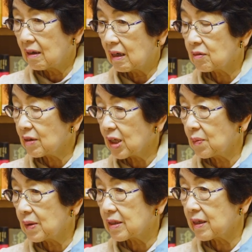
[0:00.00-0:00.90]
agree
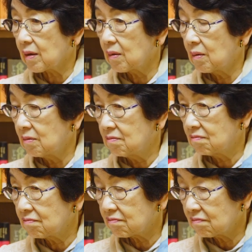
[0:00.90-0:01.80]
with their
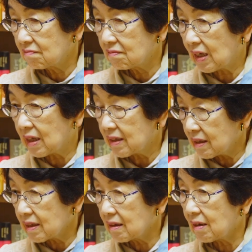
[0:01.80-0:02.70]
own
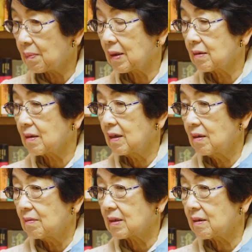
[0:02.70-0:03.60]
idea about
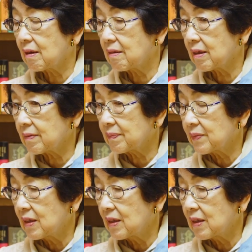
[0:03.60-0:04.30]
what they think.